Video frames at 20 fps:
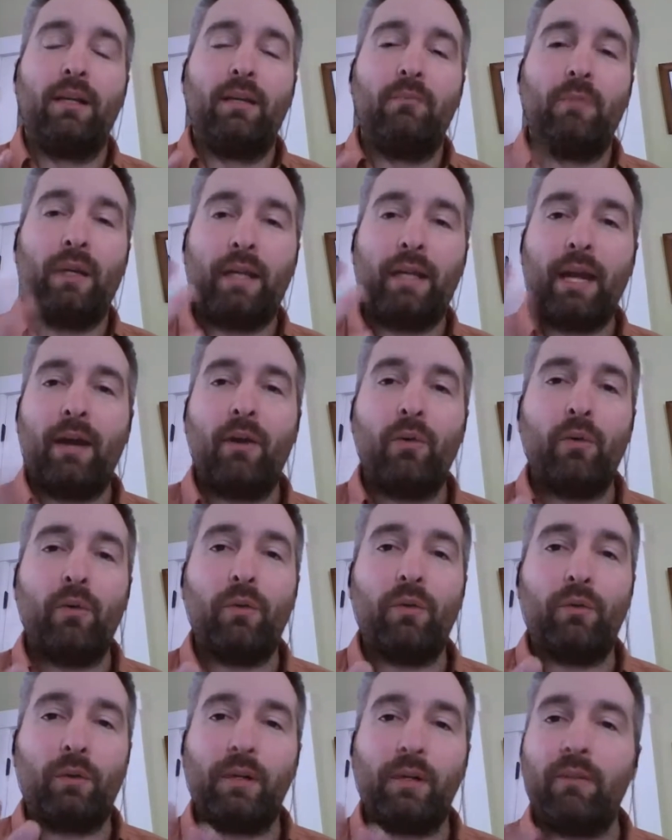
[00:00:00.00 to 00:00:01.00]
but now
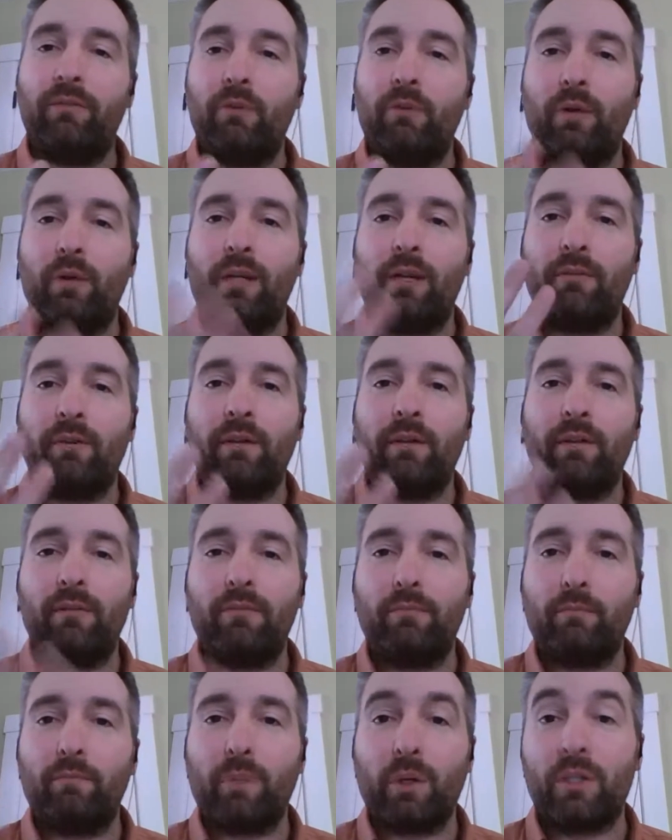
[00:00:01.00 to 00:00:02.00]
3 to 4 different
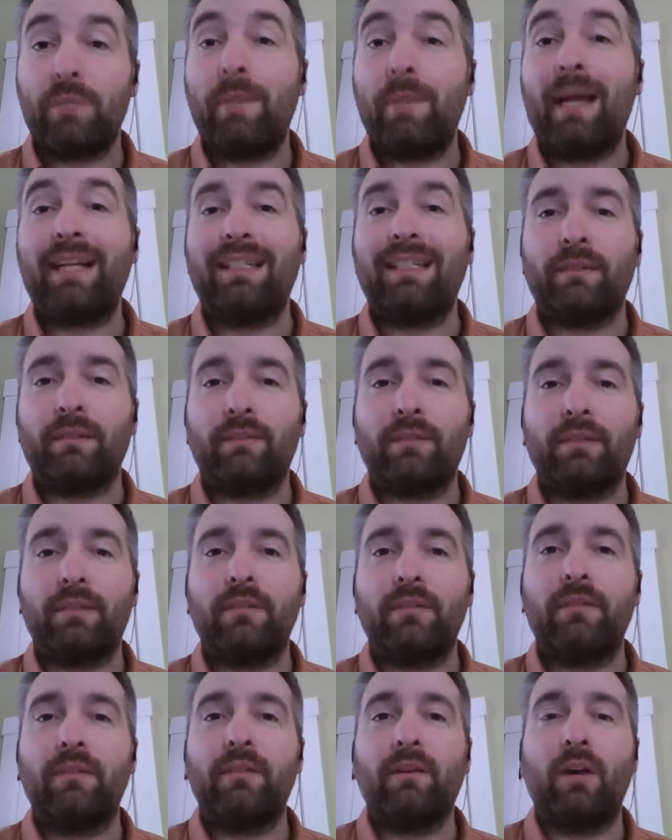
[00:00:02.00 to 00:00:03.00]
perspectives
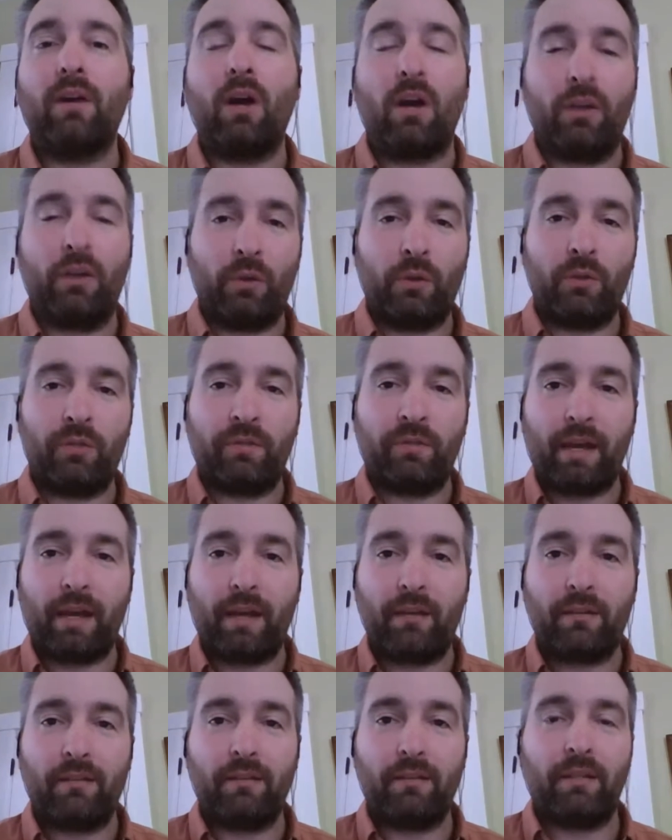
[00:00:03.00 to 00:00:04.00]
on those
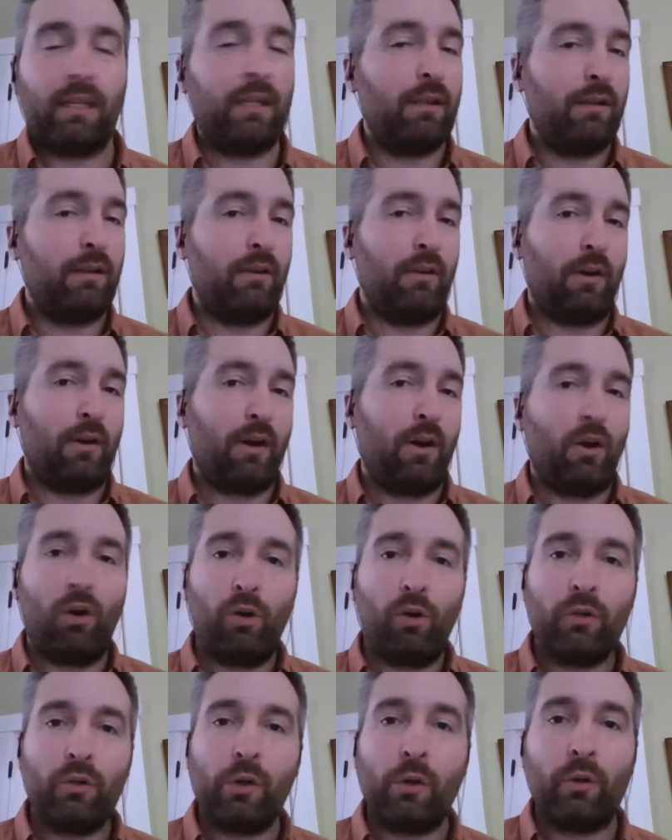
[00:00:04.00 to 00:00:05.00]
facts, and they're
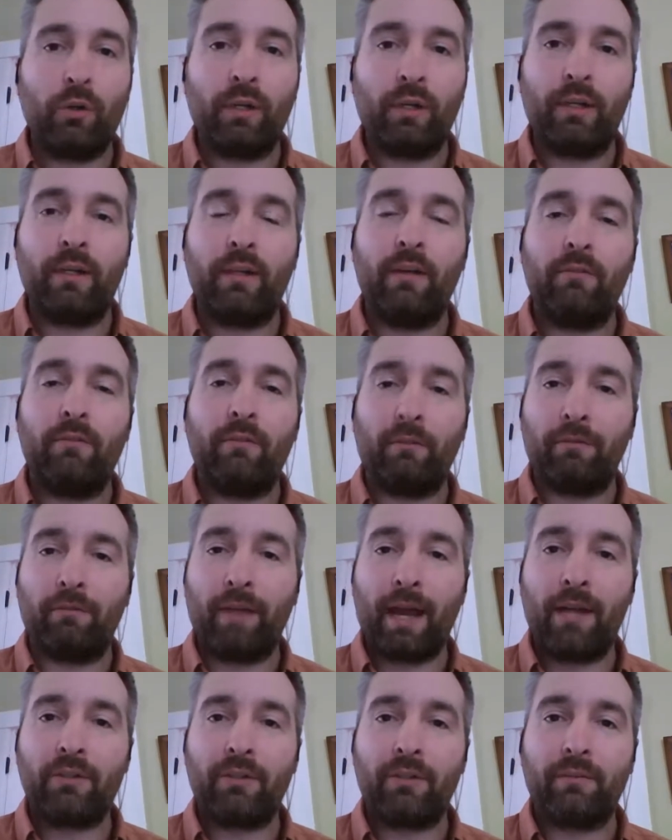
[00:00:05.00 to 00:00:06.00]
all told in a different
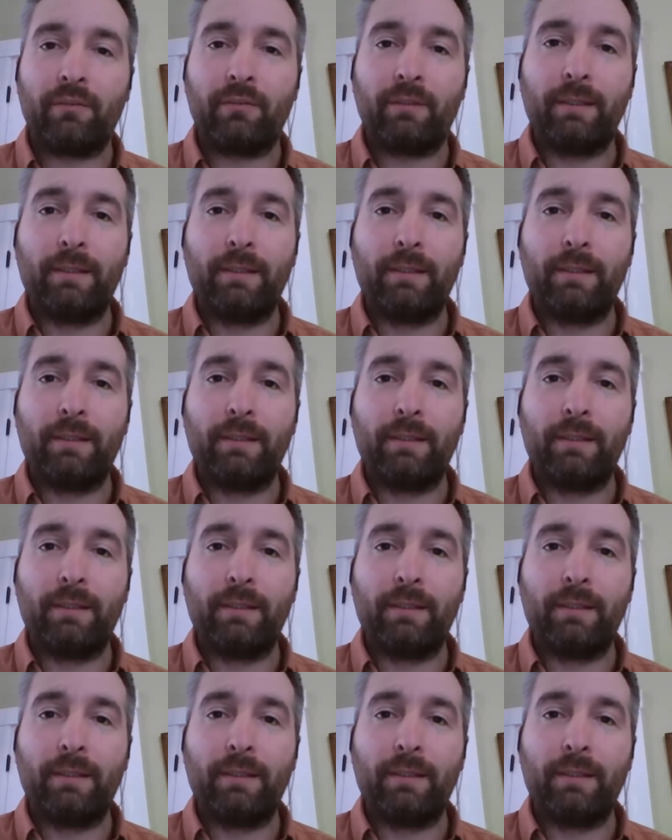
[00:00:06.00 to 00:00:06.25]
fashion.